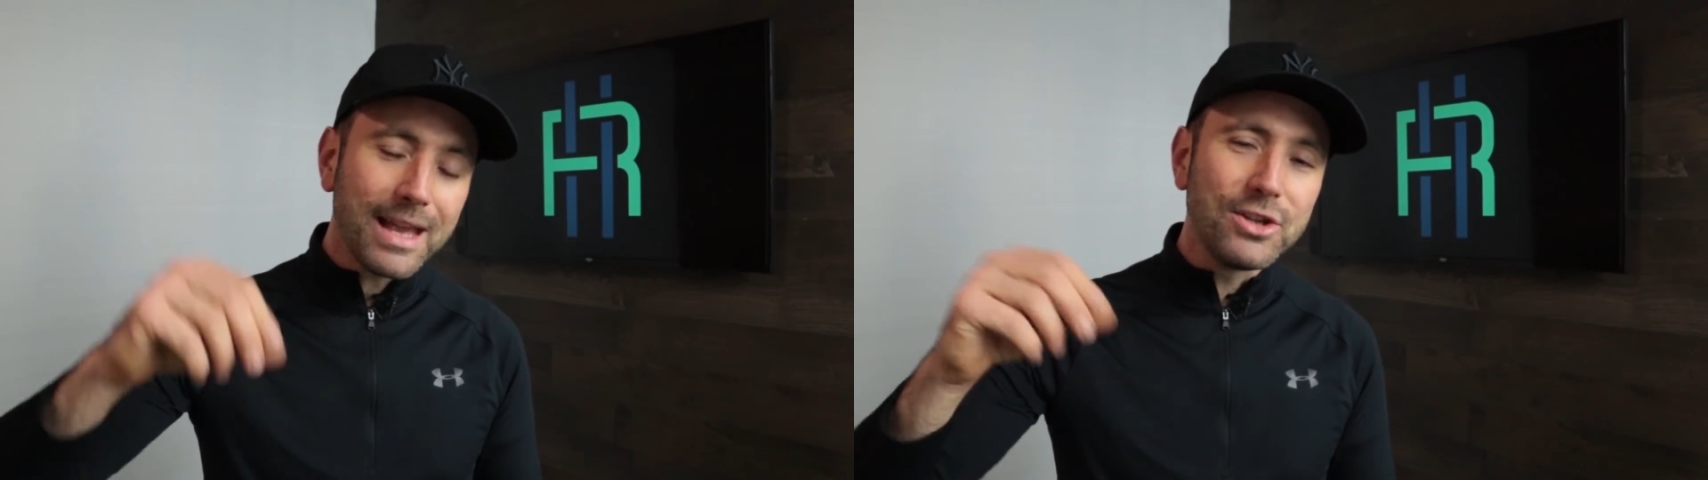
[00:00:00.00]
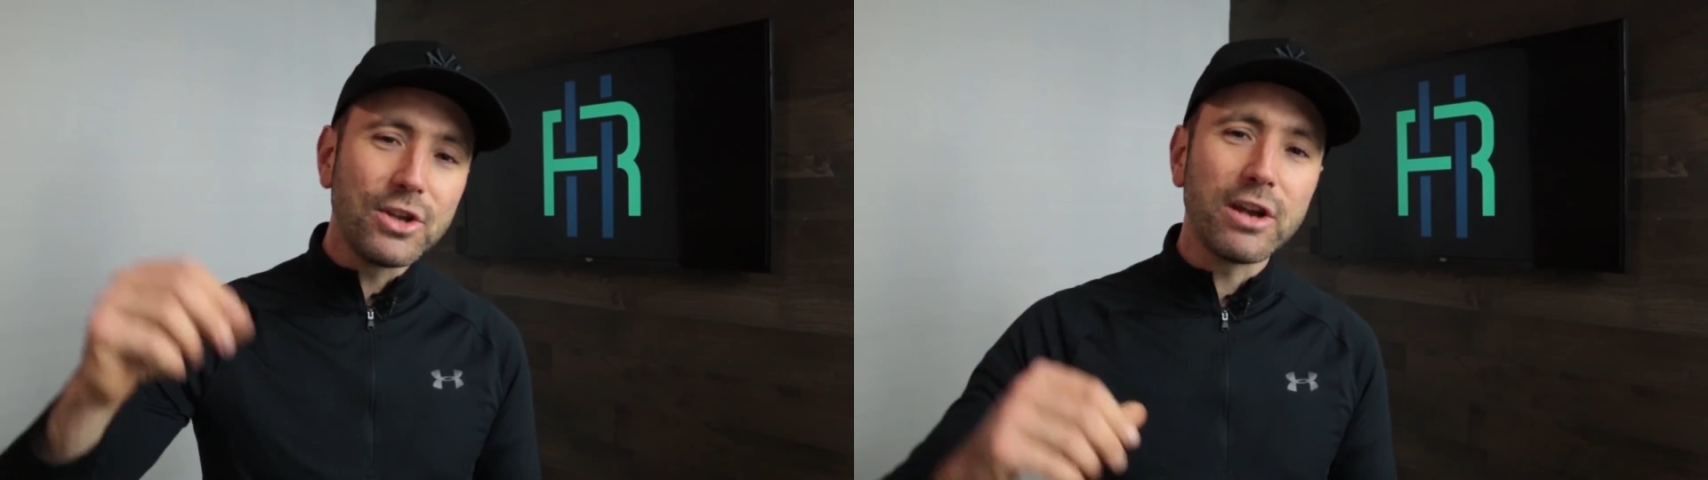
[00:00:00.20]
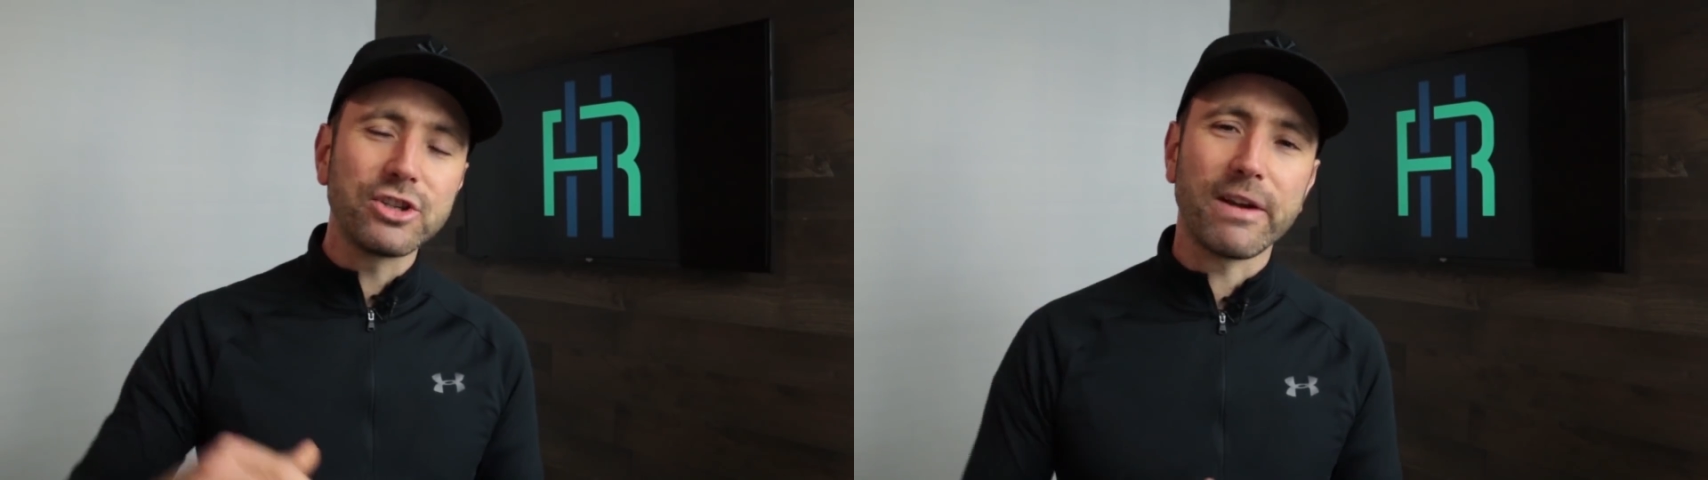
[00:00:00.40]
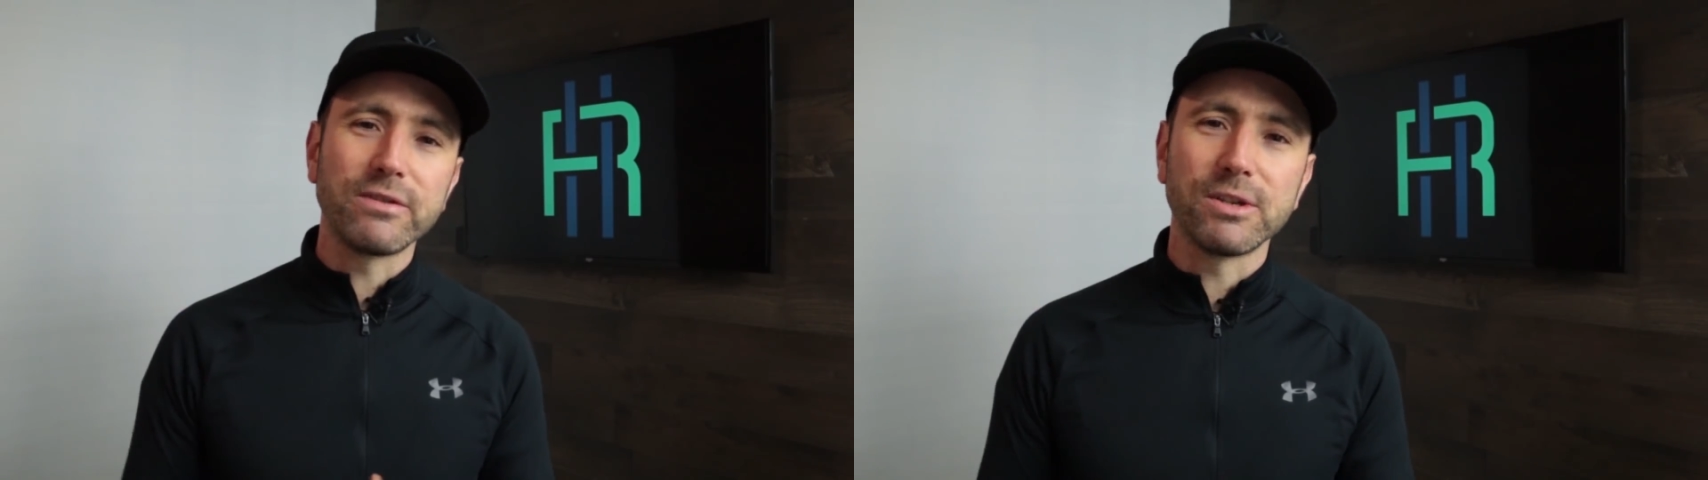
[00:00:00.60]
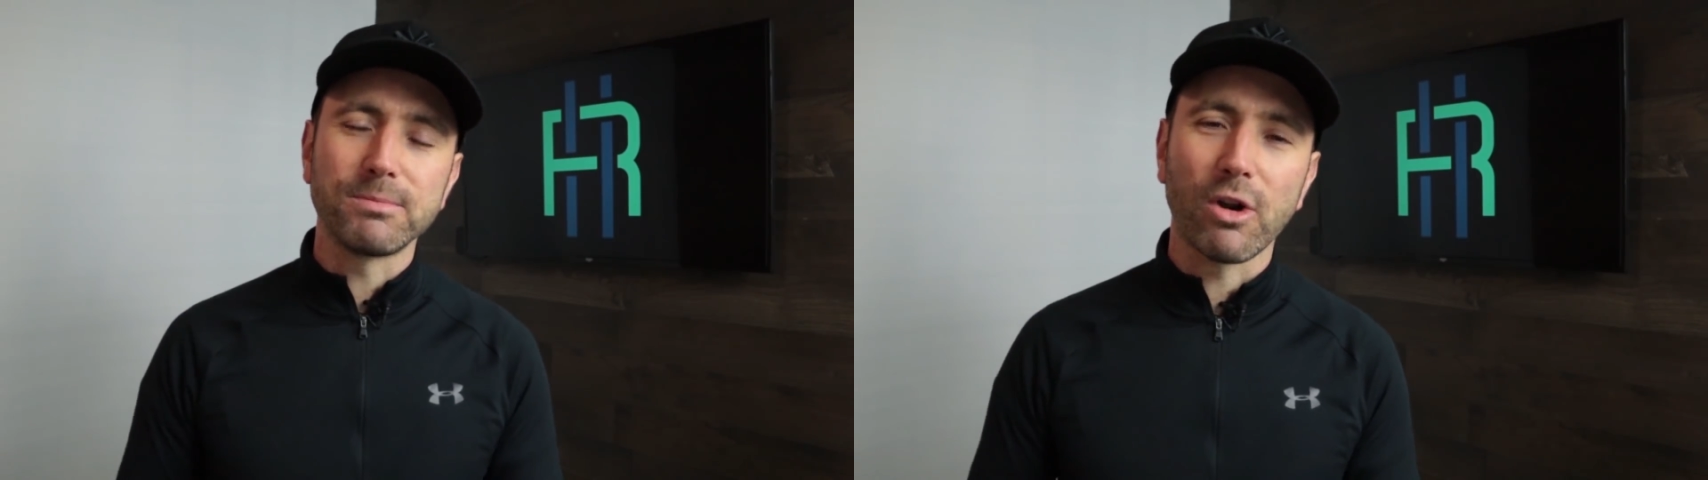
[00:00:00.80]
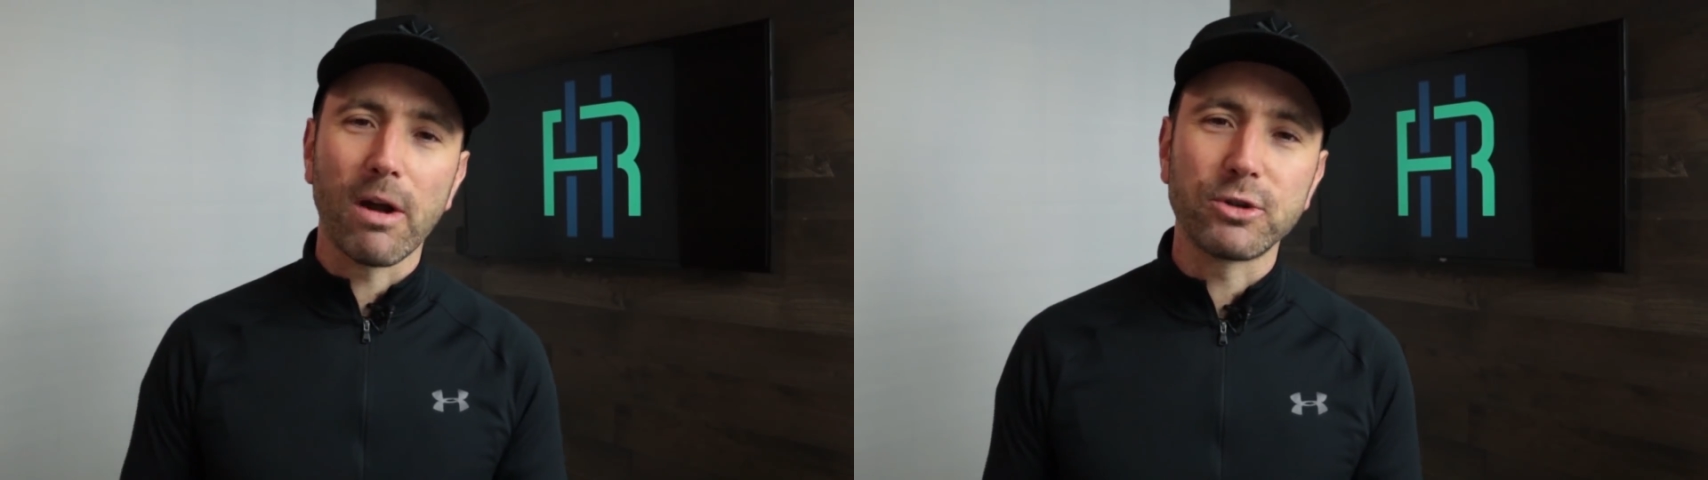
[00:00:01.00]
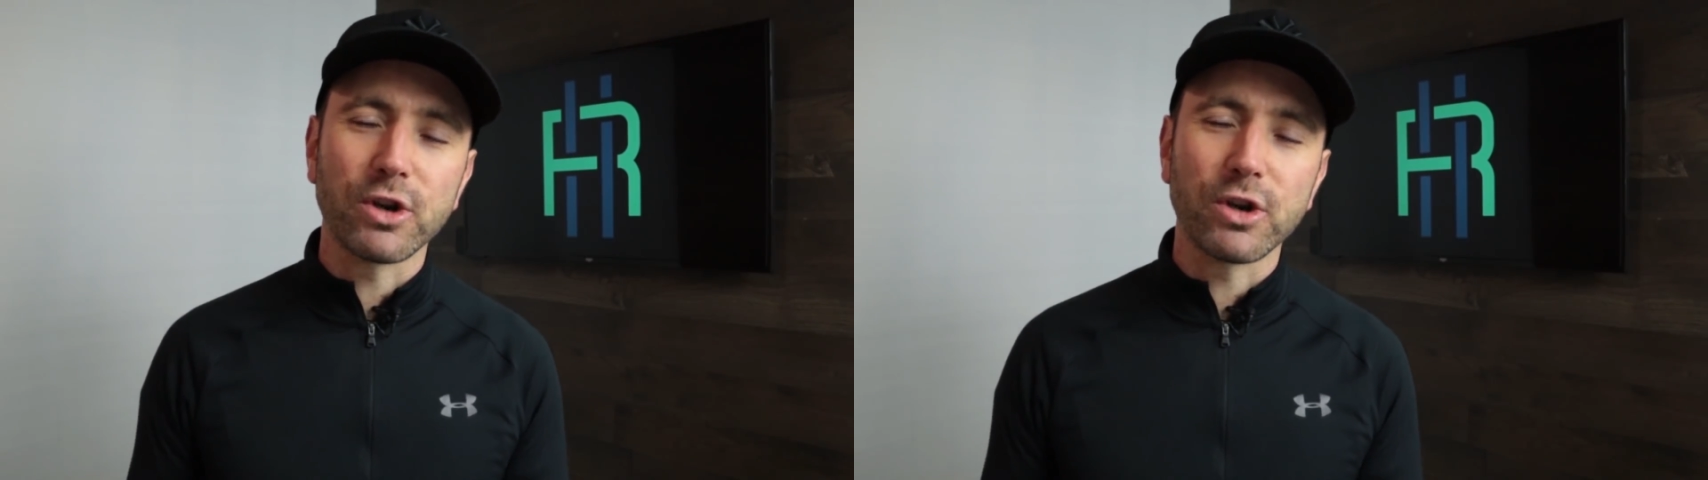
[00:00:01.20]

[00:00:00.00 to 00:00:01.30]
and you notice you haven't subscribed,